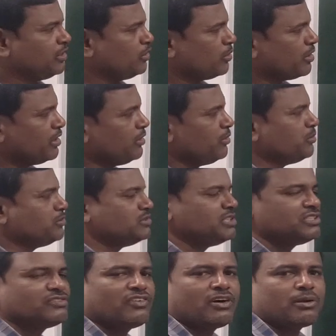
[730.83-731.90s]
You can use
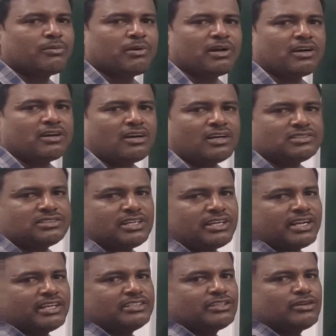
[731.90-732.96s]
this formula. Cos
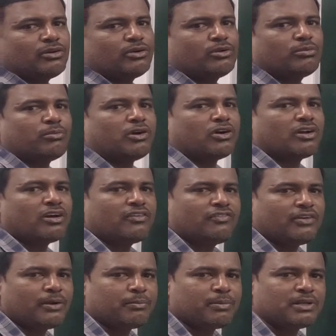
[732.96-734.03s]
theta is equal to mod
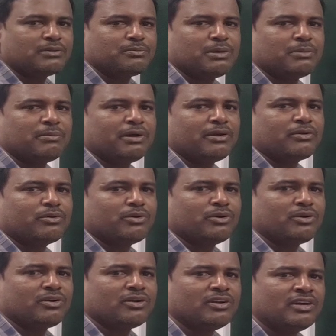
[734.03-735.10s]
of a plus b by root